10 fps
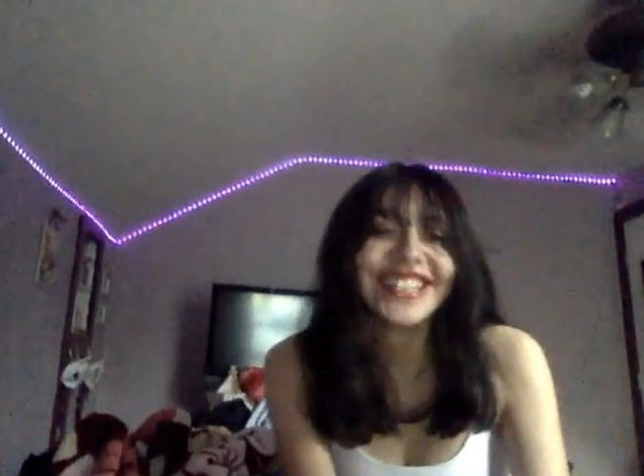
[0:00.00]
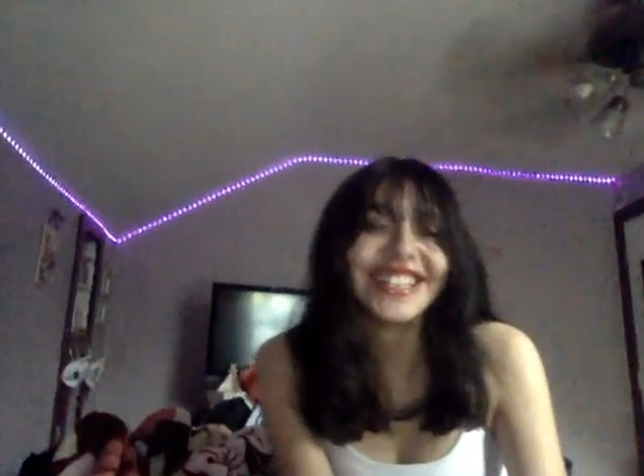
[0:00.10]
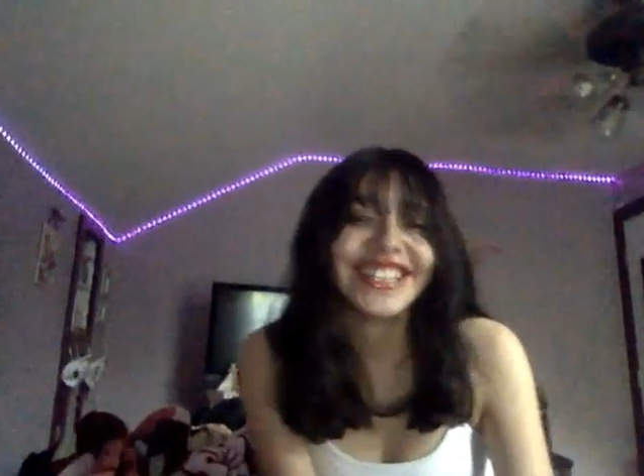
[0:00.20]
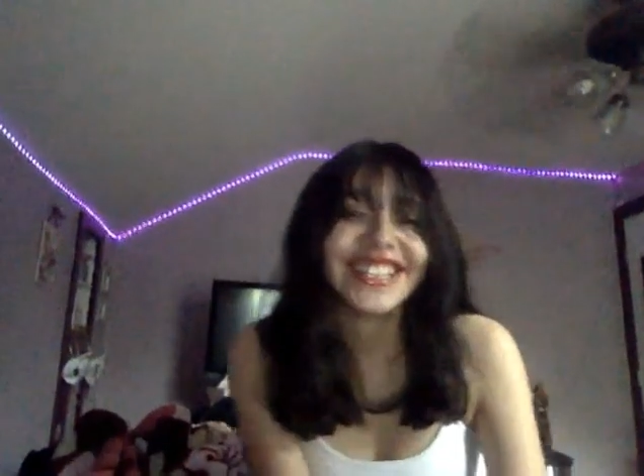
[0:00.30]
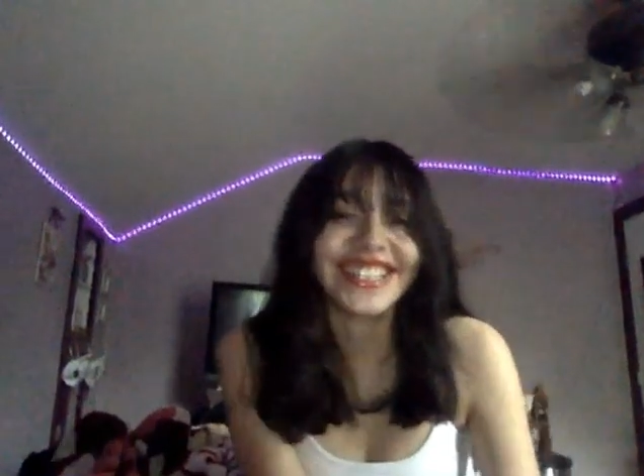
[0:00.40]

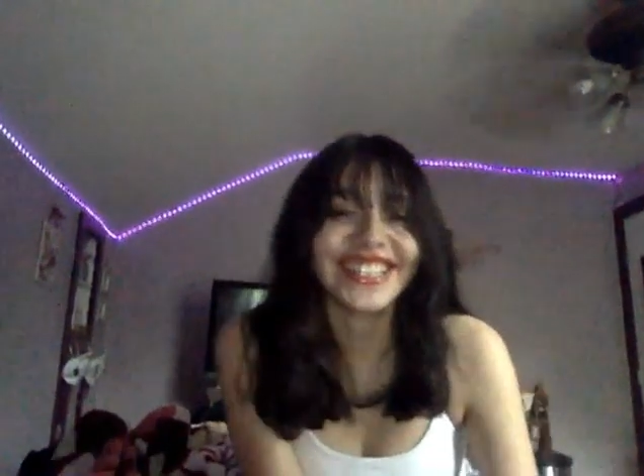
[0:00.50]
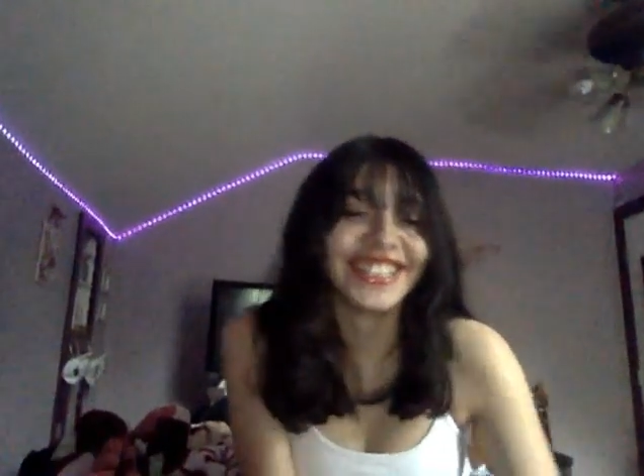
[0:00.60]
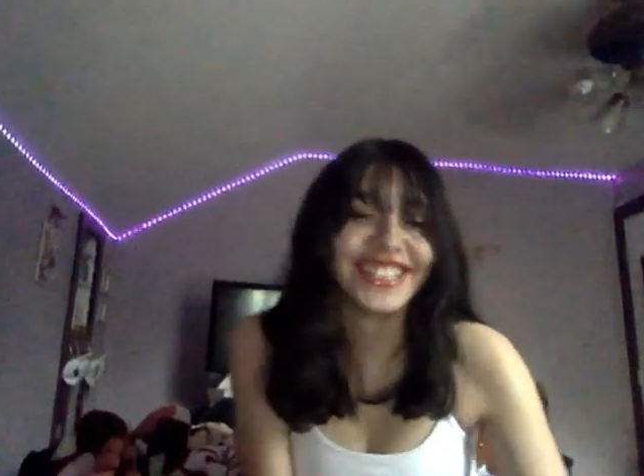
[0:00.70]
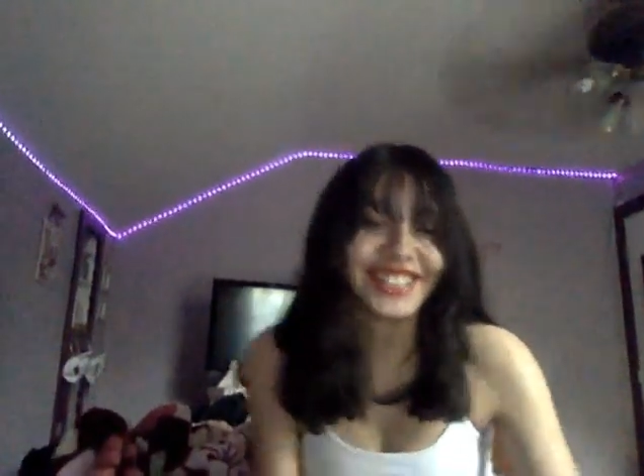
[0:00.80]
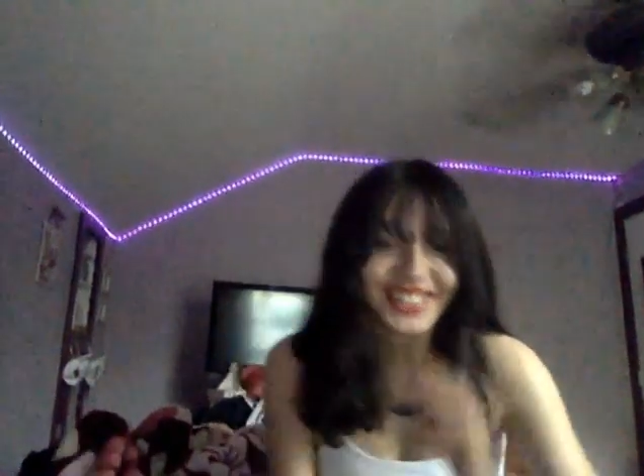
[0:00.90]

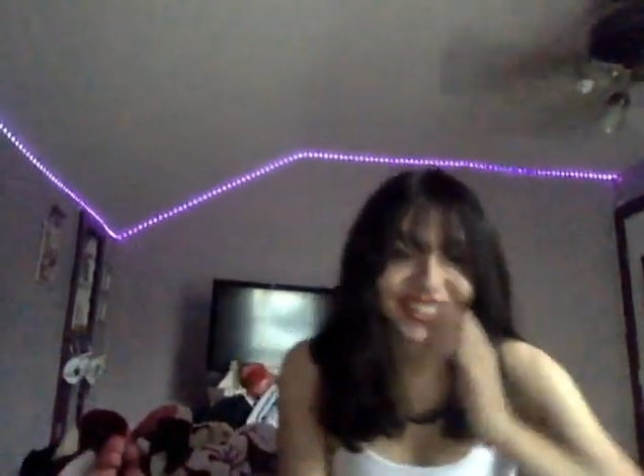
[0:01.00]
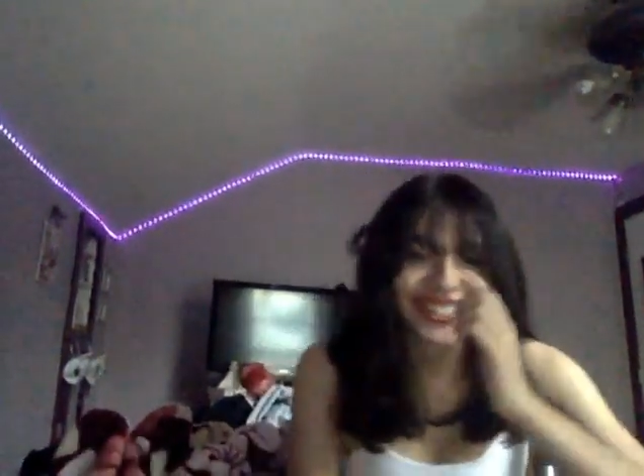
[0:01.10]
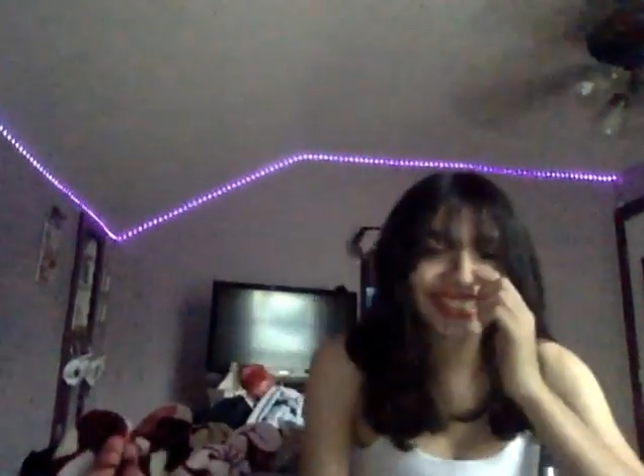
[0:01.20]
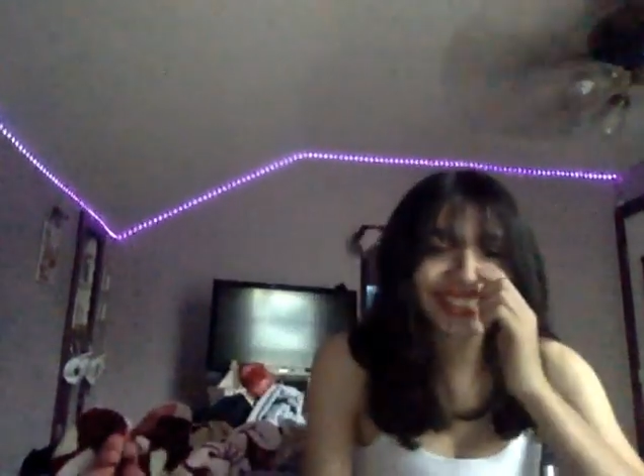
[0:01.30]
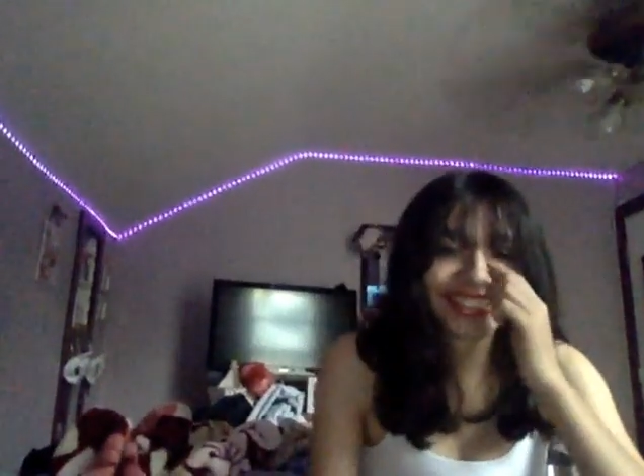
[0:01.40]
go ahead
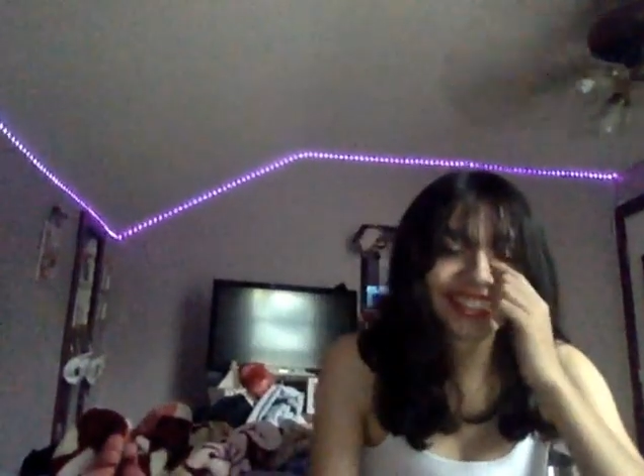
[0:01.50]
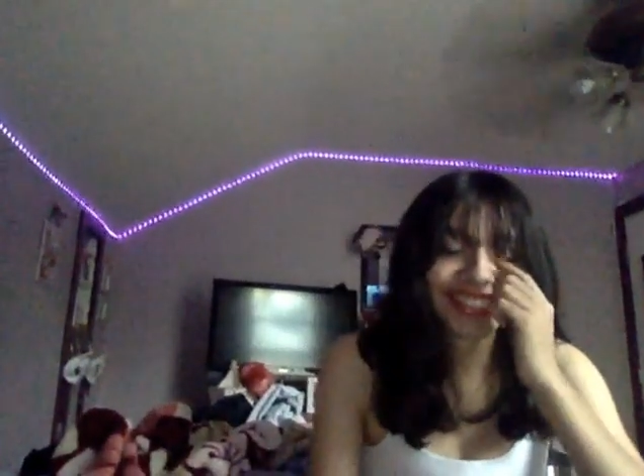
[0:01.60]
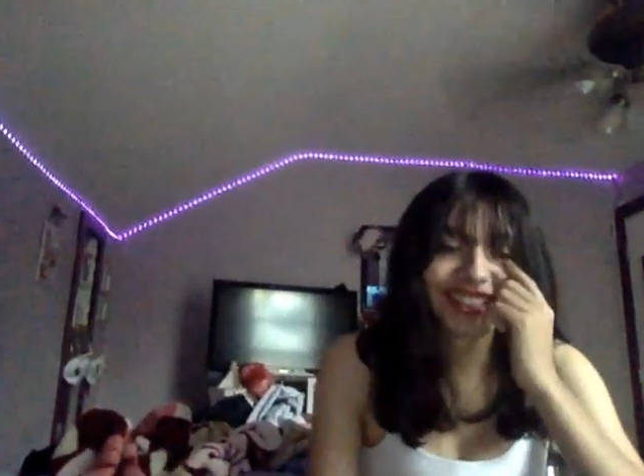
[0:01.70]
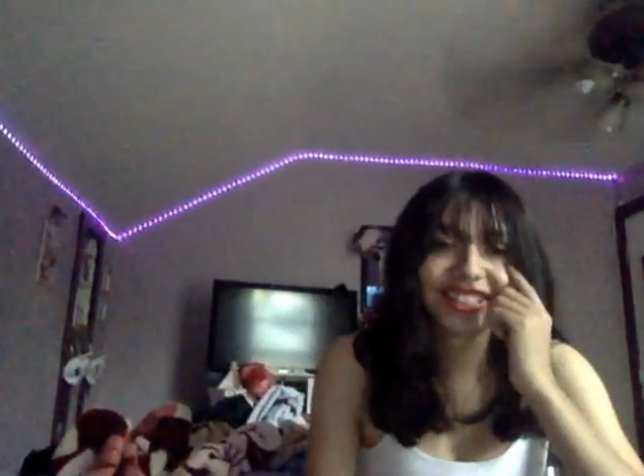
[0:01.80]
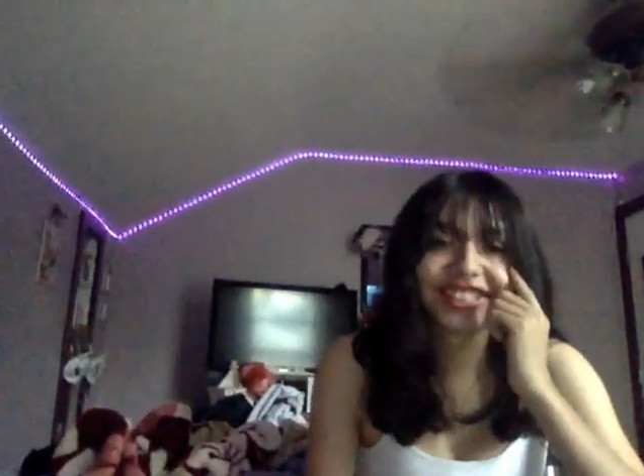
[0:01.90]
and close your
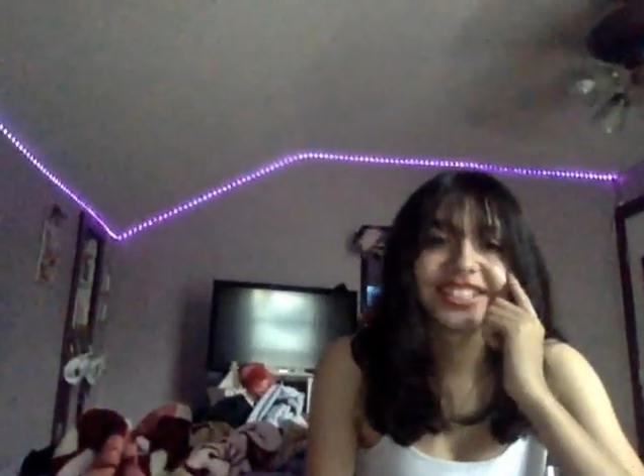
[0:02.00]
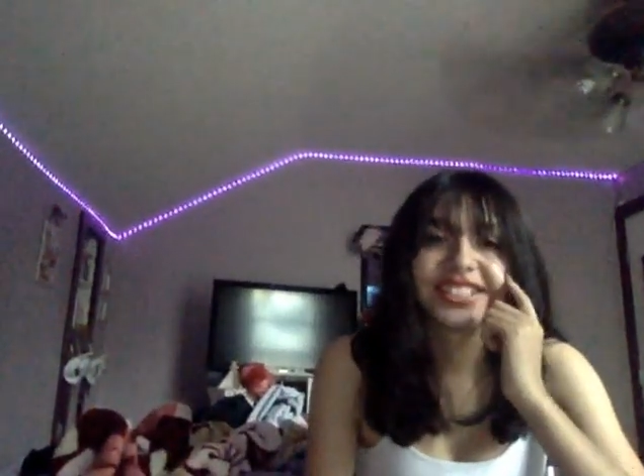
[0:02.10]
eyes